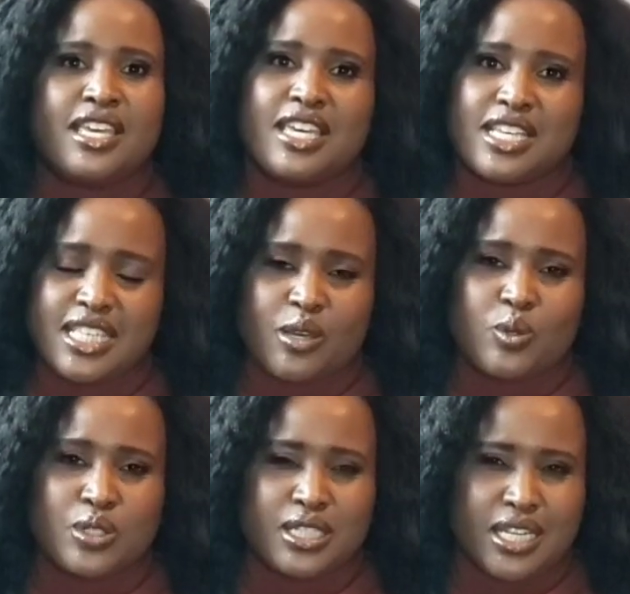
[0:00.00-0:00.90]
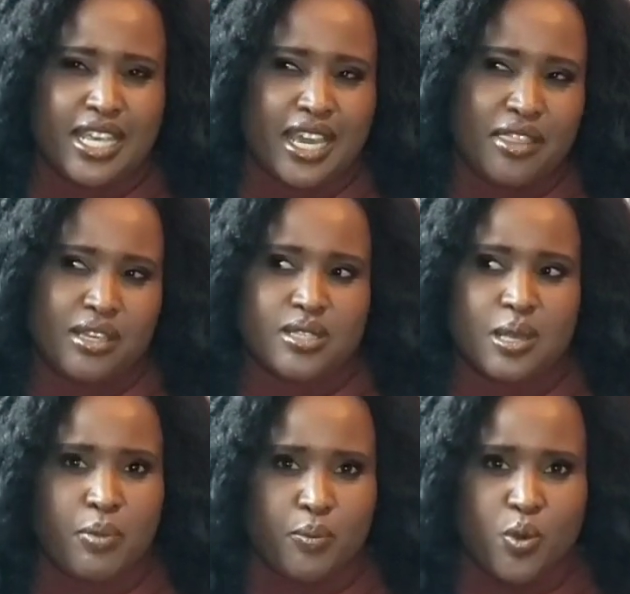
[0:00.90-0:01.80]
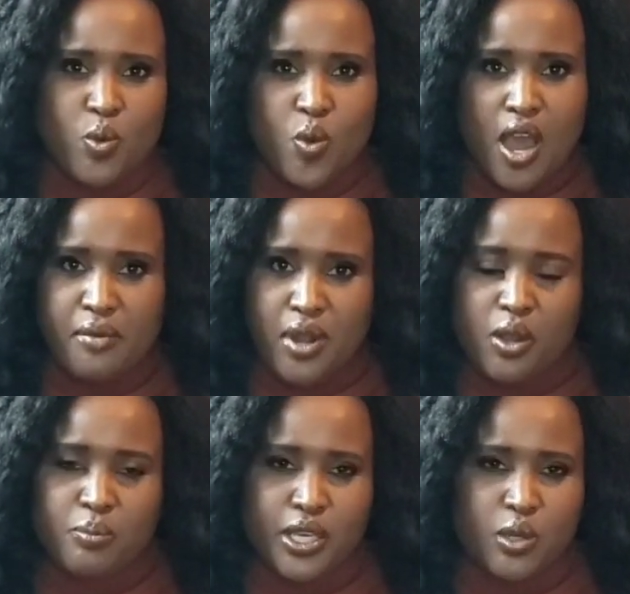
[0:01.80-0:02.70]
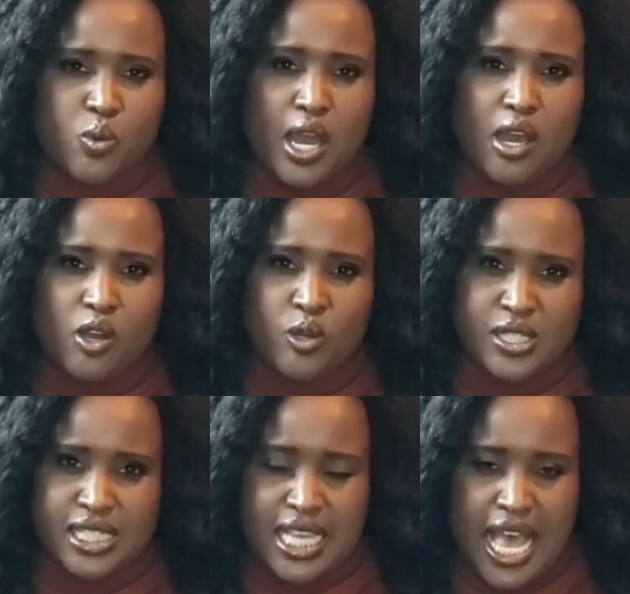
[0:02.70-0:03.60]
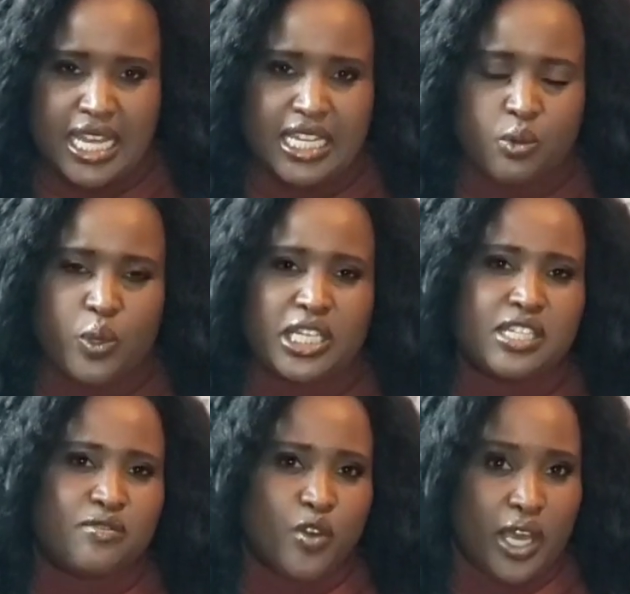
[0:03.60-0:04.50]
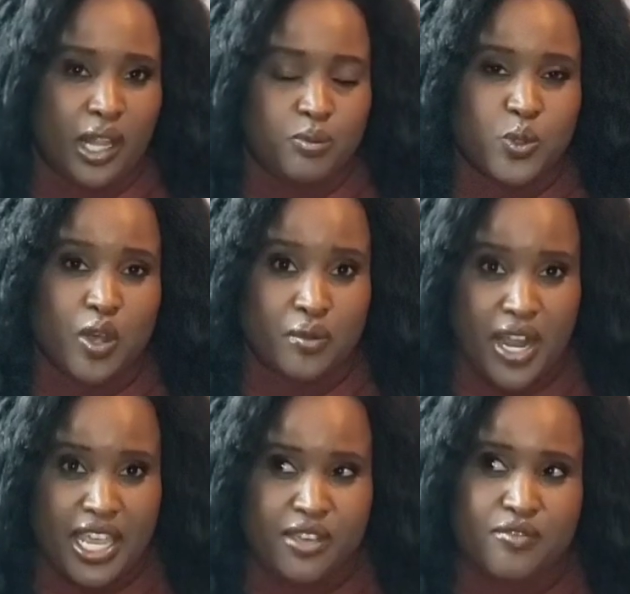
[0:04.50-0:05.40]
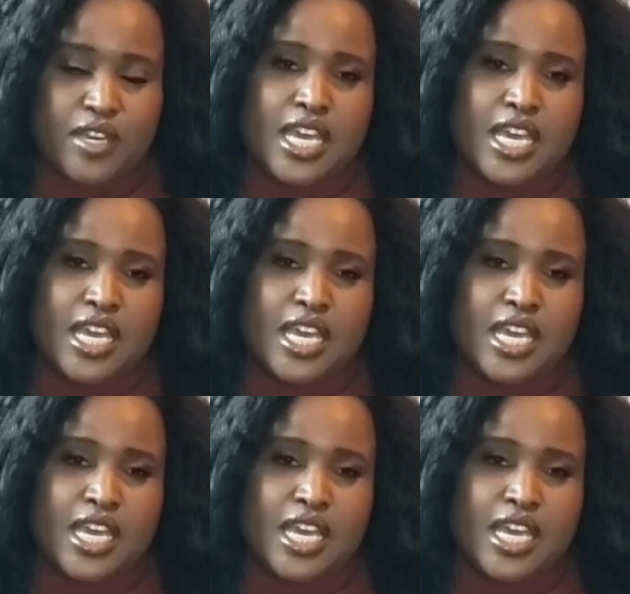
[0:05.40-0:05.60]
Yes, I could hear there were some people who were around me who were concerned and waiting for help to arrive.